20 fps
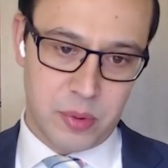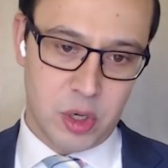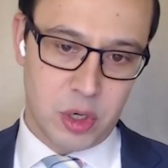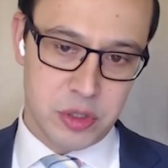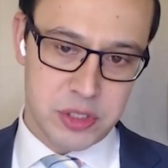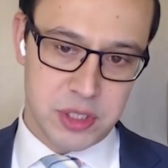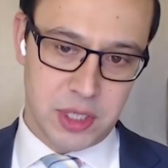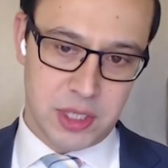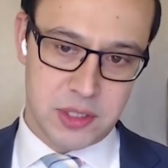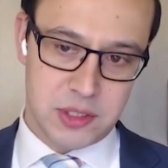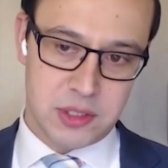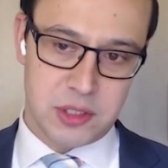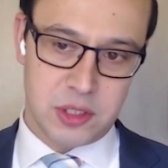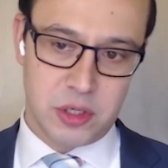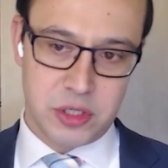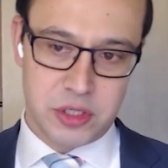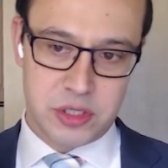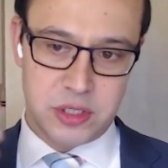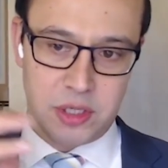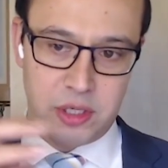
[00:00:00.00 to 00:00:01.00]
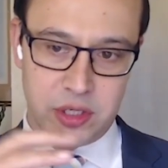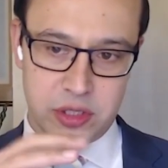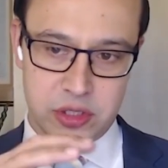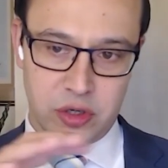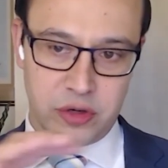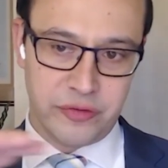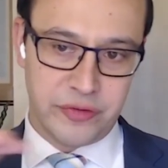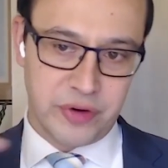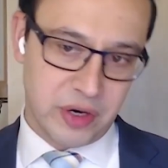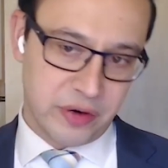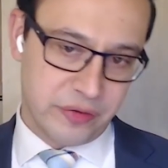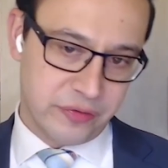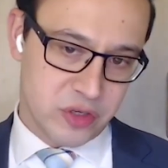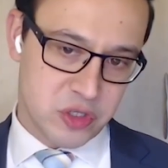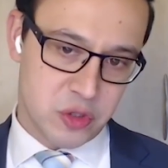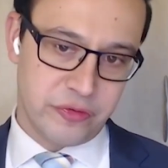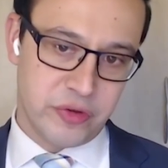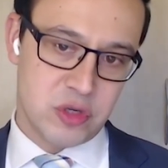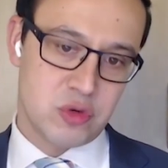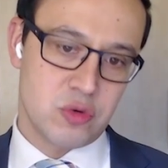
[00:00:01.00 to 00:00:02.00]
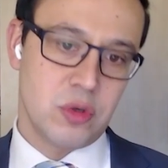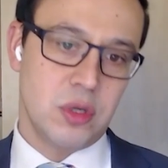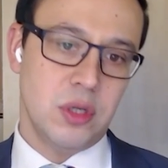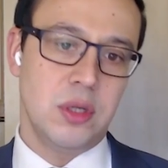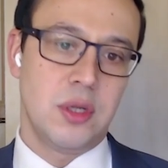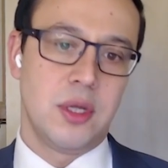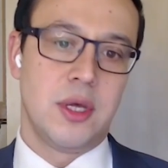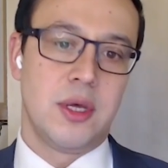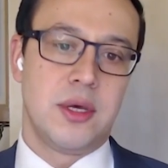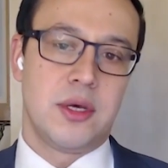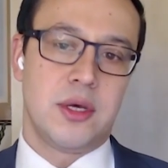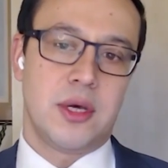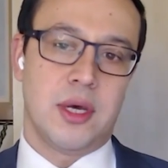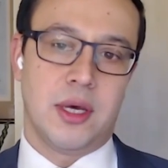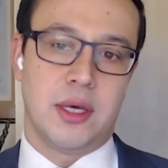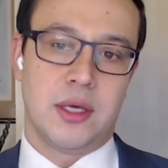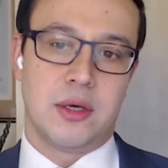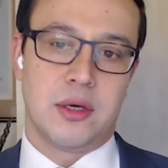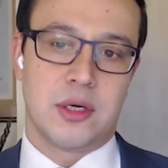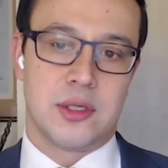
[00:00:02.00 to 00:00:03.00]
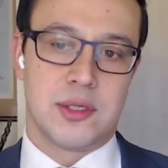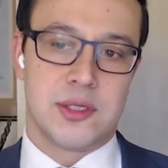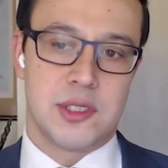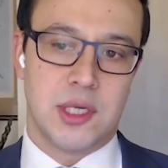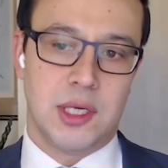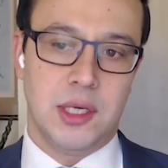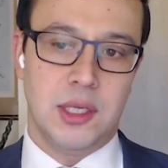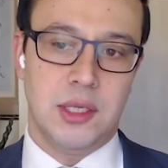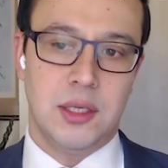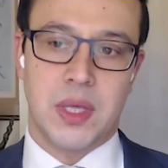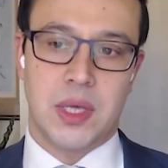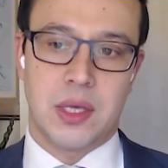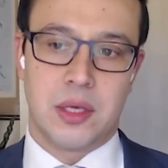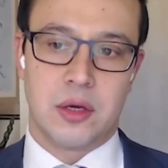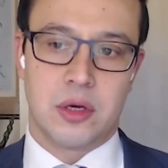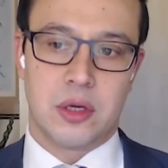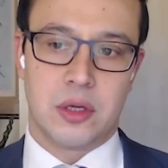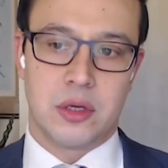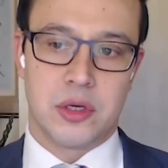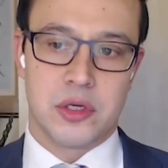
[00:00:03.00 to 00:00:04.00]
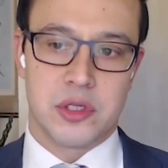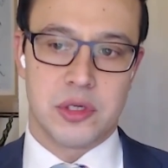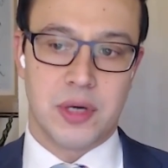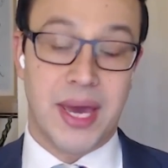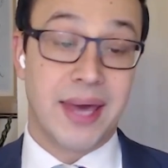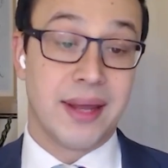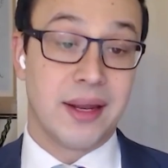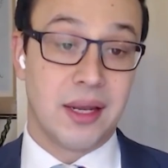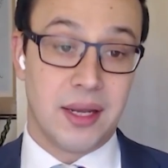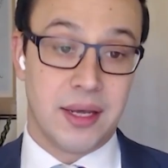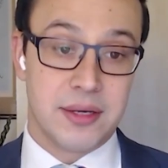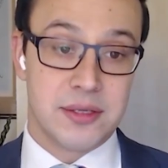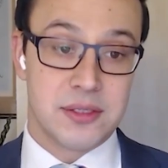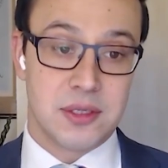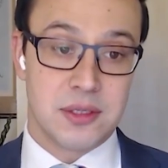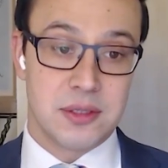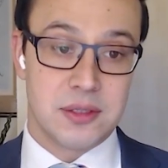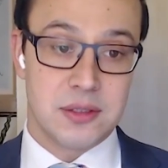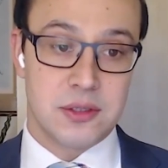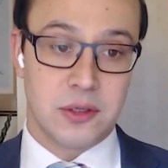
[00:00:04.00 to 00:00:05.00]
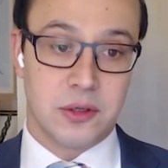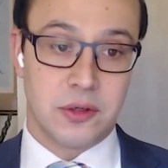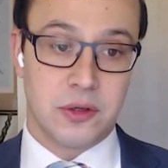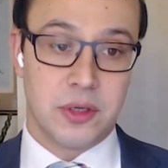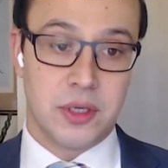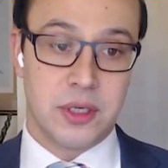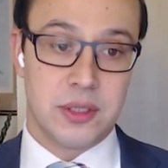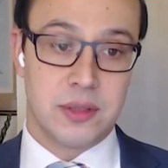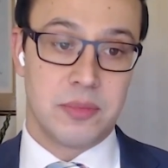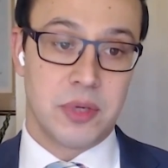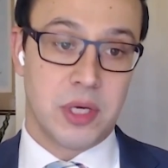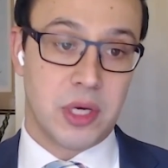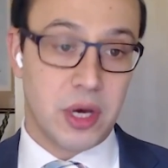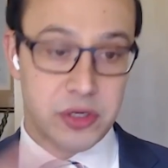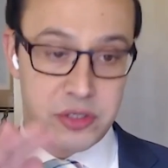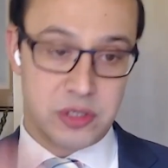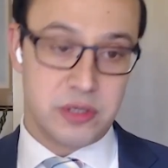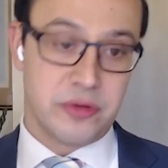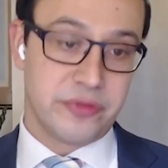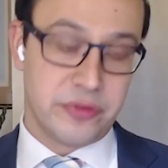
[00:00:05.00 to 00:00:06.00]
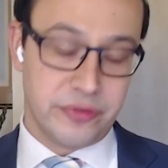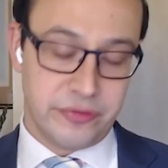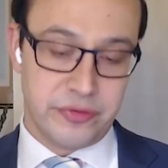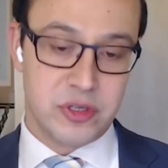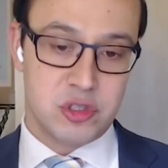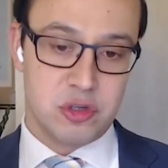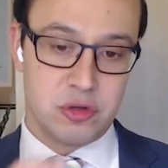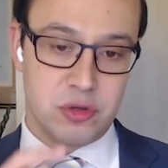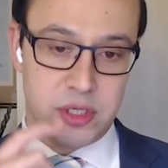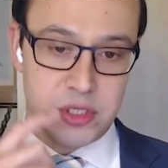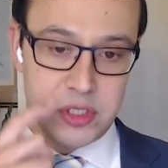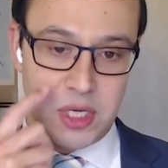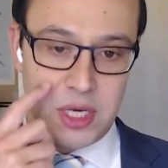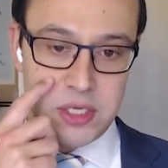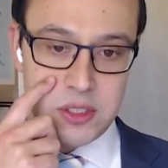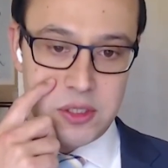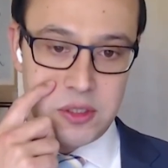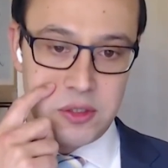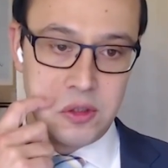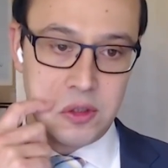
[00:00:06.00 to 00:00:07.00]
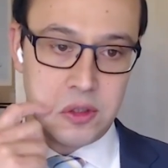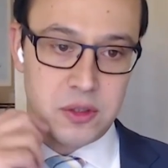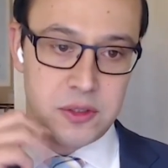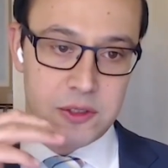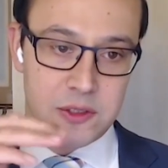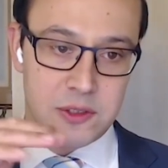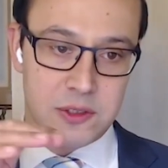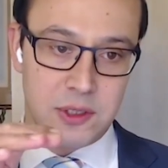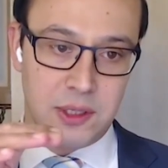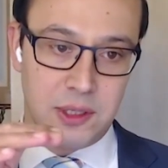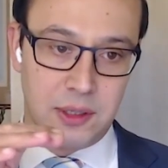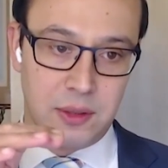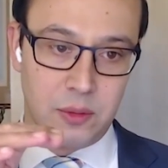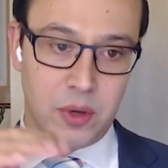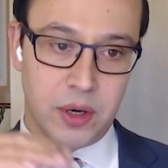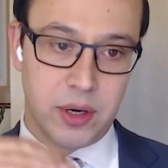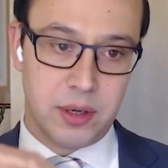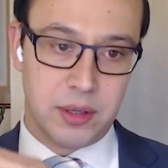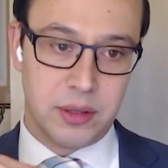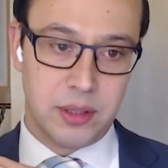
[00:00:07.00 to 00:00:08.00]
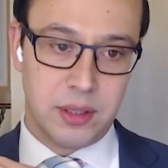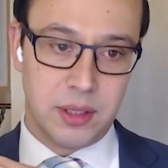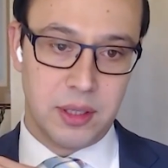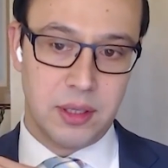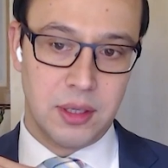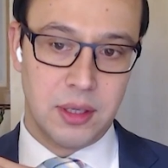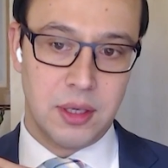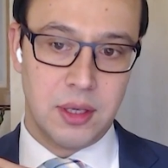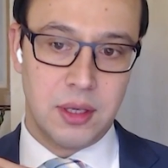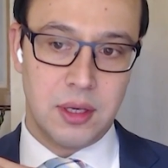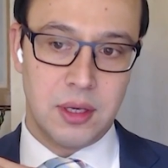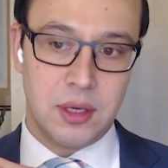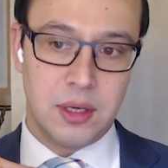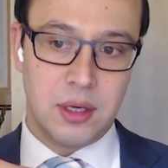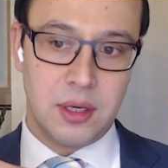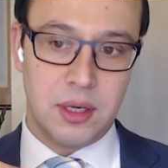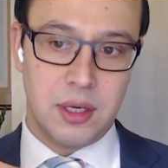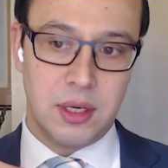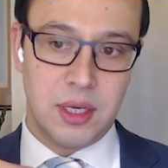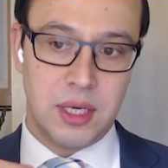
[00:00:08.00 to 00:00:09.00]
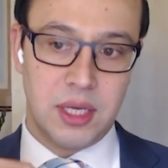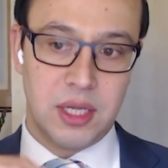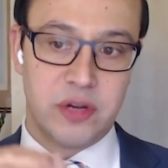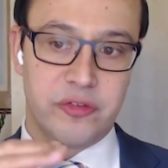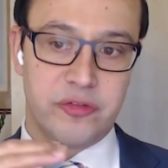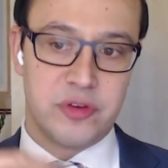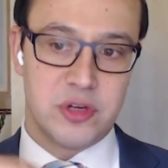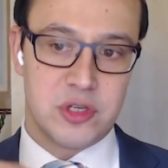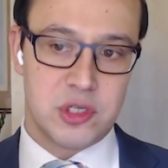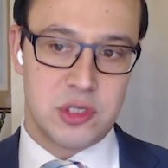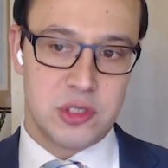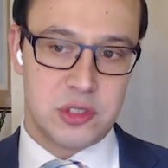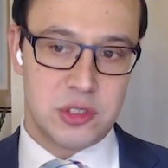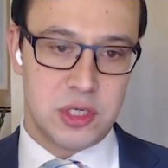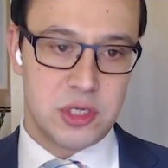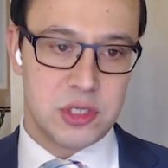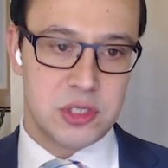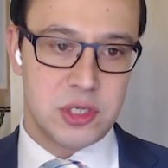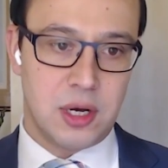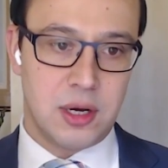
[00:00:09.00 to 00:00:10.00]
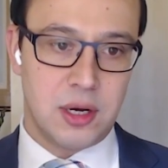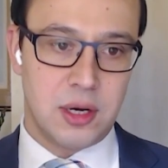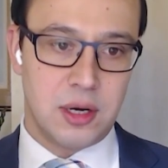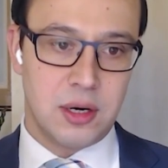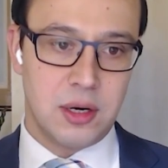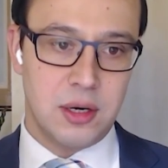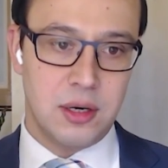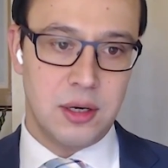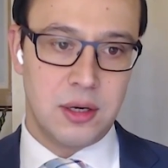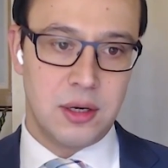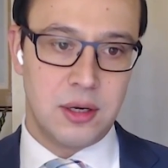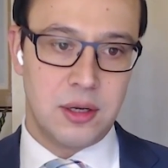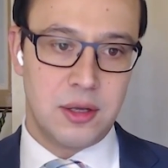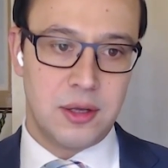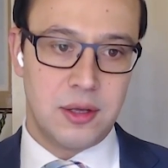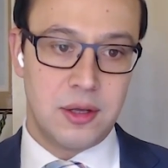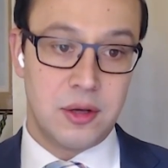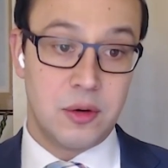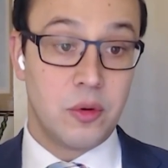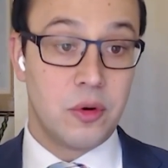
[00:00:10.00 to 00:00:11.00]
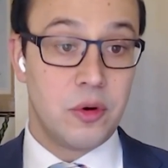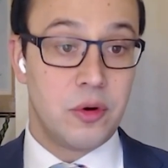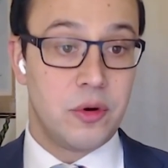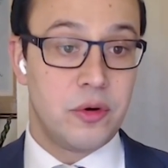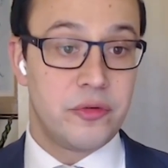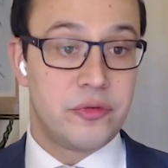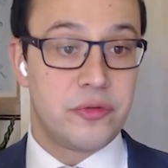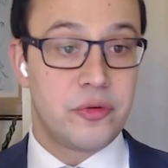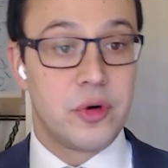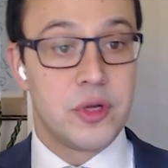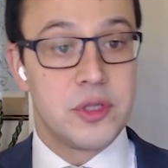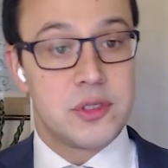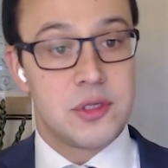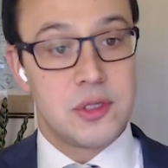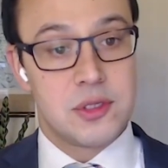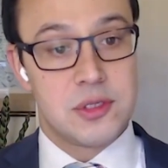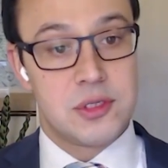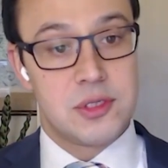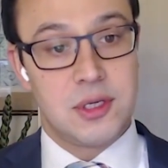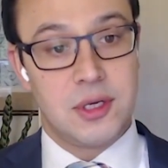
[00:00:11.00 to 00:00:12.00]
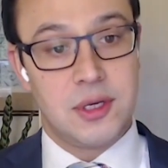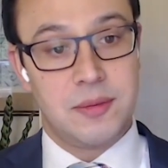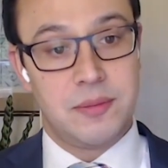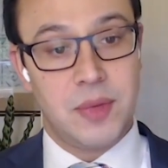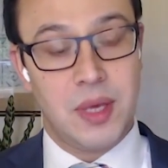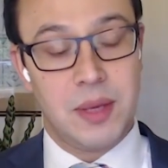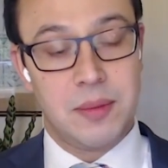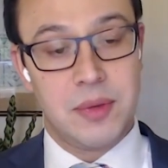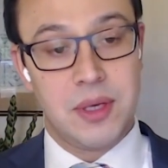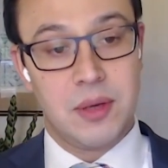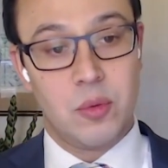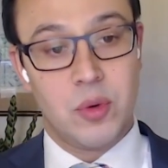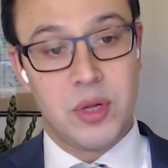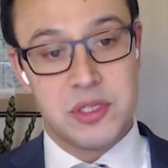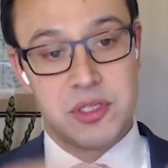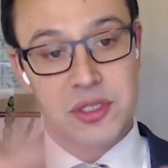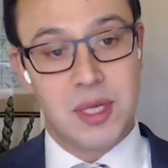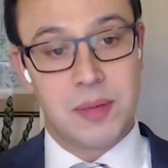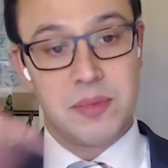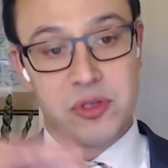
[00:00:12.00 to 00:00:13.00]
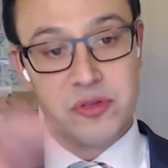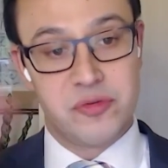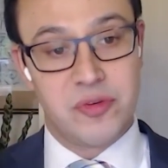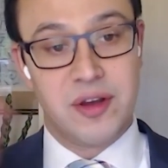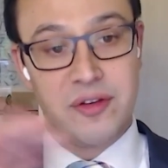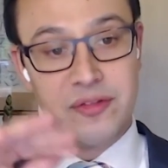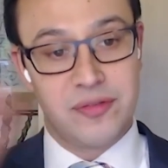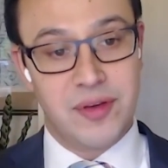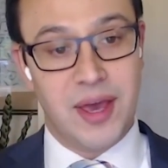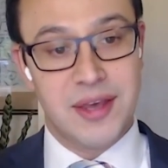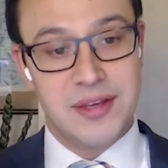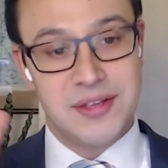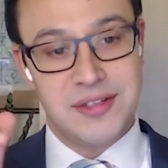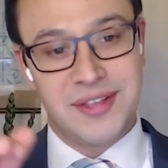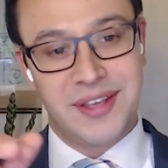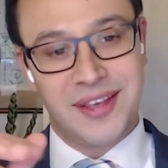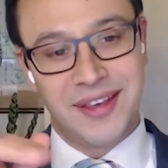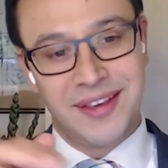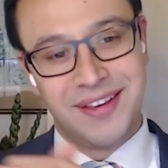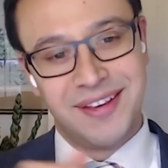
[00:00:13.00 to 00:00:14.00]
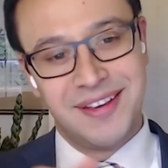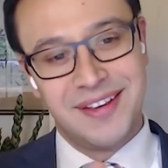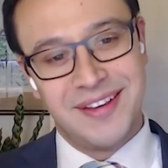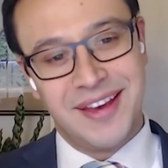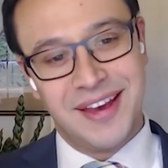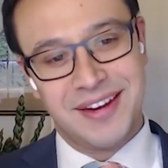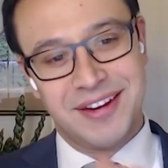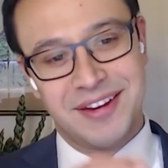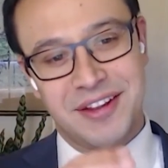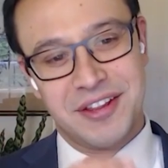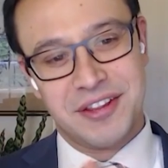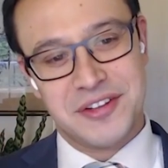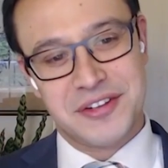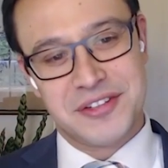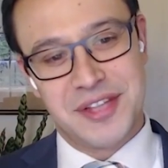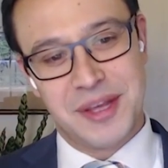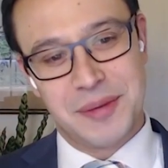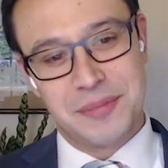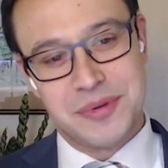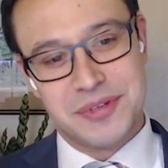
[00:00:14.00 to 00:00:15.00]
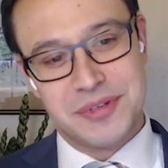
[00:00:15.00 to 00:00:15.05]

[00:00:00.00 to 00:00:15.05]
process. So it's all very visual, and you can see it, and you can also analyze it. So because of the visualization, you can see where the inefficiencies are. For instance, maybe one step is very fast and another step